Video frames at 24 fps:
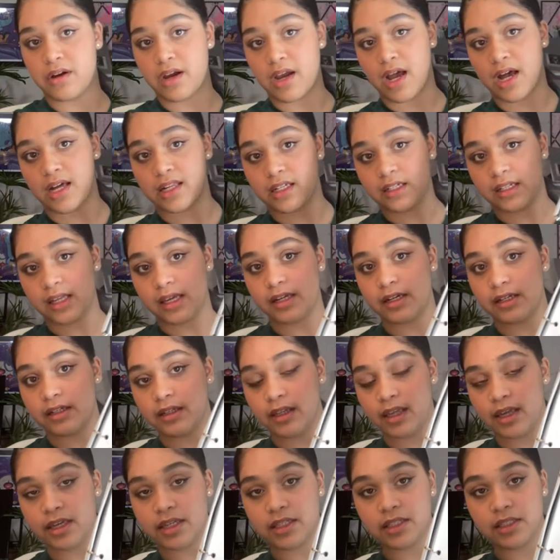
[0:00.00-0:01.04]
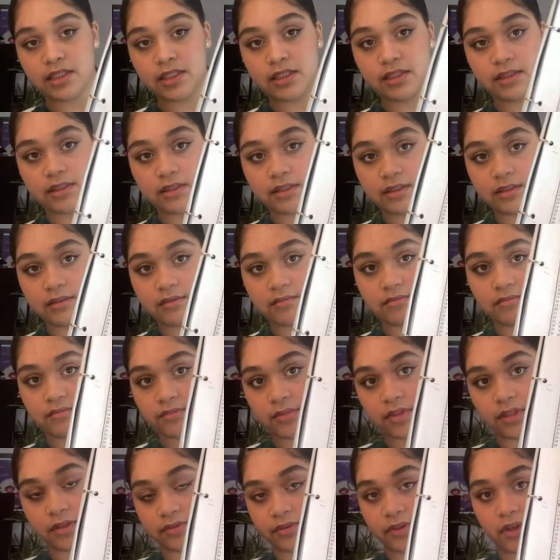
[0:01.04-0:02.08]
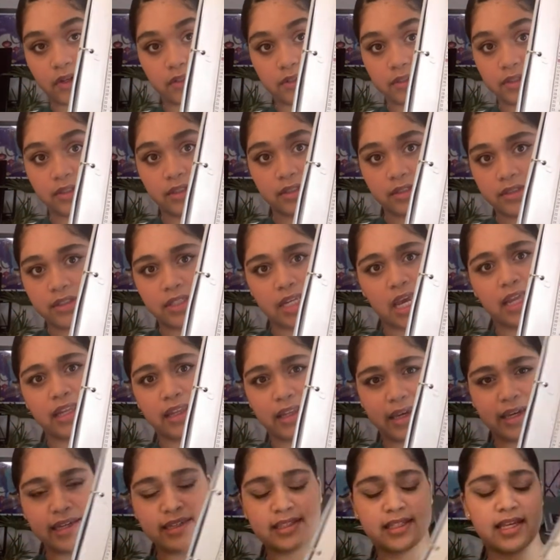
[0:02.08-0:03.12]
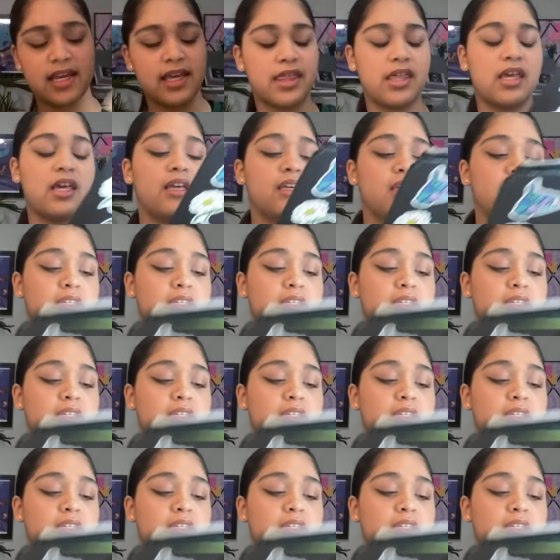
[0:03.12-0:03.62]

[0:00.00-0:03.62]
I highlighted like the first 10 lines, I think.